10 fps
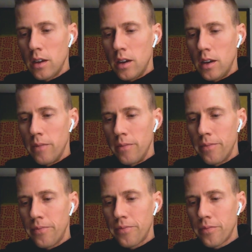
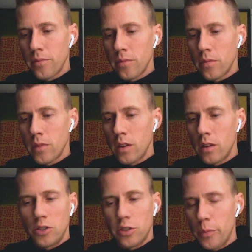
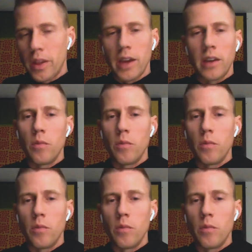just applying